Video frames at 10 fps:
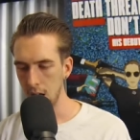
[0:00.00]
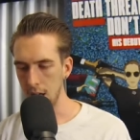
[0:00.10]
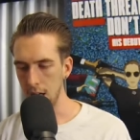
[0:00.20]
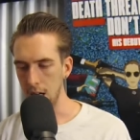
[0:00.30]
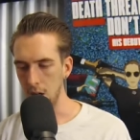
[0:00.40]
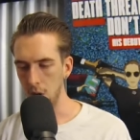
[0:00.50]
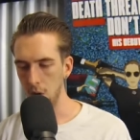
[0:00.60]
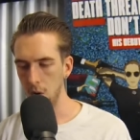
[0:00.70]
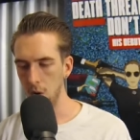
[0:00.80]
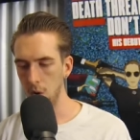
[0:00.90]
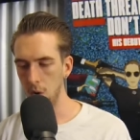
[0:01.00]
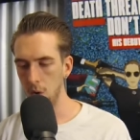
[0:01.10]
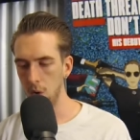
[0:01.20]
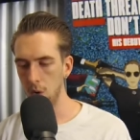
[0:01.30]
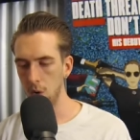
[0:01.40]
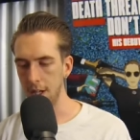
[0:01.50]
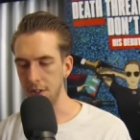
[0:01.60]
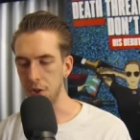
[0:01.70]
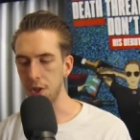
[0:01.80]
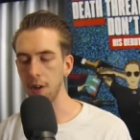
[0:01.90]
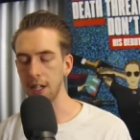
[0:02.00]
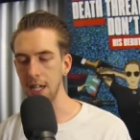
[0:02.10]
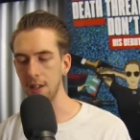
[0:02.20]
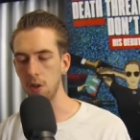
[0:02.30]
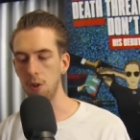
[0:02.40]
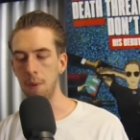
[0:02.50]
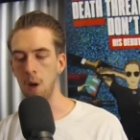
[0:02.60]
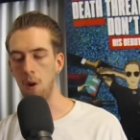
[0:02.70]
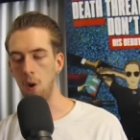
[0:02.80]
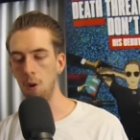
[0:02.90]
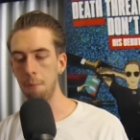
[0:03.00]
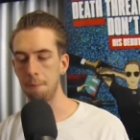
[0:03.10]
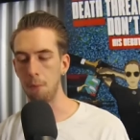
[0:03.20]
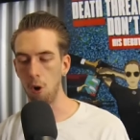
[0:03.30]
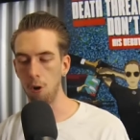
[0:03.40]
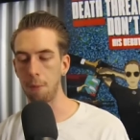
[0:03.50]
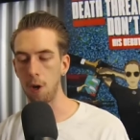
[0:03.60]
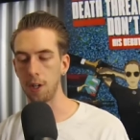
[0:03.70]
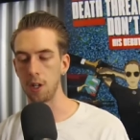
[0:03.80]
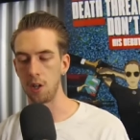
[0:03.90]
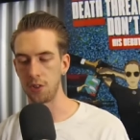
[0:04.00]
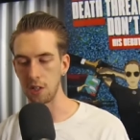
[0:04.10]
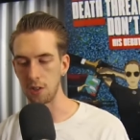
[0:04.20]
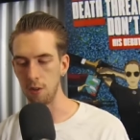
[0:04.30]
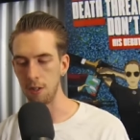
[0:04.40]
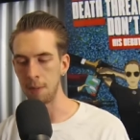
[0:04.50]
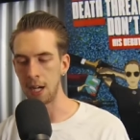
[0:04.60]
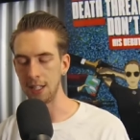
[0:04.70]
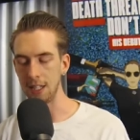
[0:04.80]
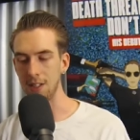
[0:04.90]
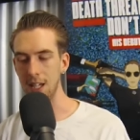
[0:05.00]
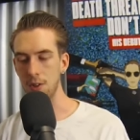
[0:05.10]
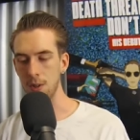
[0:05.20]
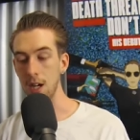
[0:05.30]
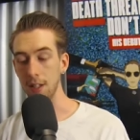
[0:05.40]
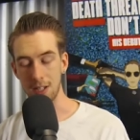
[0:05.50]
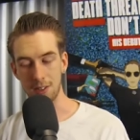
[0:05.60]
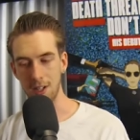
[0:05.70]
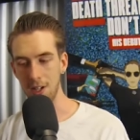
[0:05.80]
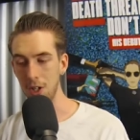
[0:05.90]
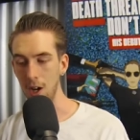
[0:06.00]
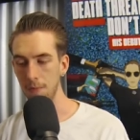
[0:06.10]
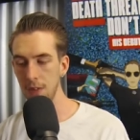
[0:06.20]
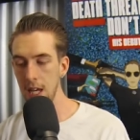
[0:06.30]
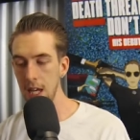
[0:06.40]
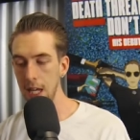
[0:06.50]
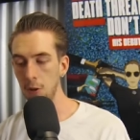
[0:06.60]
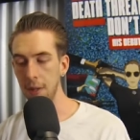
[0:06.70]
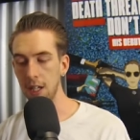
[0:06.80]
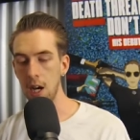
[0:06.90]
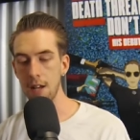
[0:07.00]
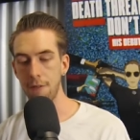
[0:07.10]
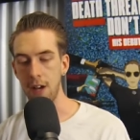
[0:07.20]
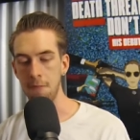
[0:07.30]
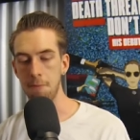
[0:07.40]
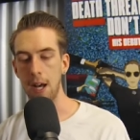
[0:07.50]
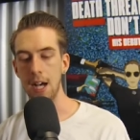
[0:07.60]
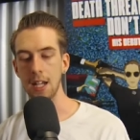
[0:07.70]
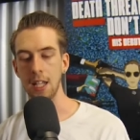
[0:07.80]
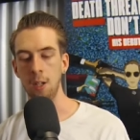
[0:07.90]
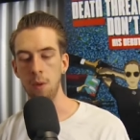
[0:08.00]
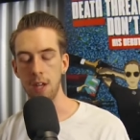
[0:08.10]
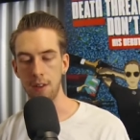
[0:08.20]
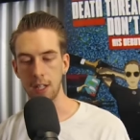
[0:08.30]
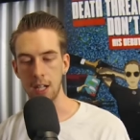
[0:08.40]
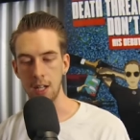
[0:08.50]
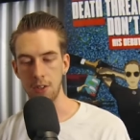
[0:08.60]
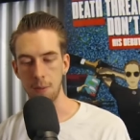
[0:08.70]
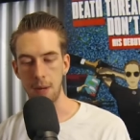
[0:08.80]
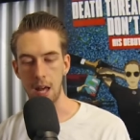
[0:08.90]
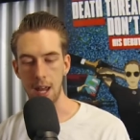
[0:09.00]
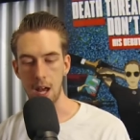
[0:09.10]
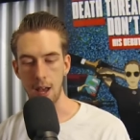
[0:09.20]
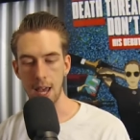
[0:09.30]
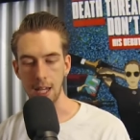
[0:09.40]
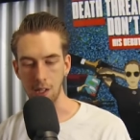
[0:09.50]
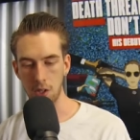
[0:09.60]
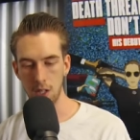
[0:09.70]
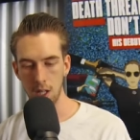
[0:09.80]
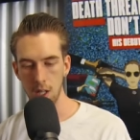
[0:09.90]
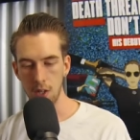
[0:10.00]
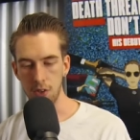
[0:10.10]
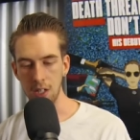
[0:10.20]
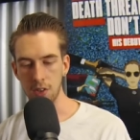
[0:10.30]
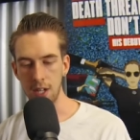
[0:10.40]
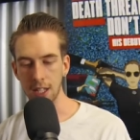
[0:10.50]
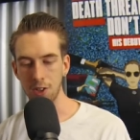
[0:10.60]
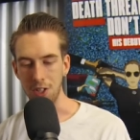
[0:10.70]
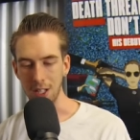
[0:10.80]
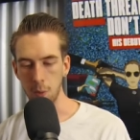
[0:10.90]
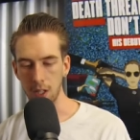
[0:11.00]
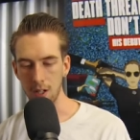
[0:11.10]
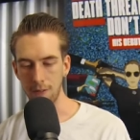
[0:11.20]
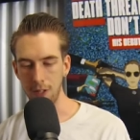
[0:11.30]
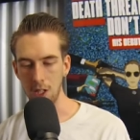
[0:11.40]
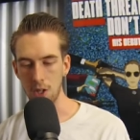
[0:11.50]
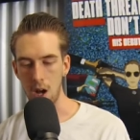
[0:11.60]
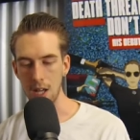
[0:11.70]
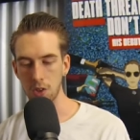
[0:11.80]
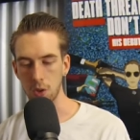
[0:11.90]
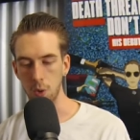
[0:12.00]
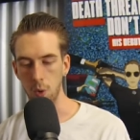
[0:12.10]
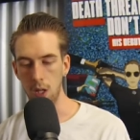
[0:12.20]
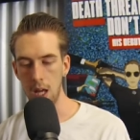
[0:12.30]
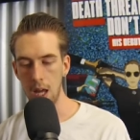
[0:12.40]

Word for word: Uh, it's a joke here that all Bo- all all bogan Aussies do in Bali is get drunk. That's not a joke. It will be kind of fun partying with other cunts about our age. Since next year we're going to finish high school,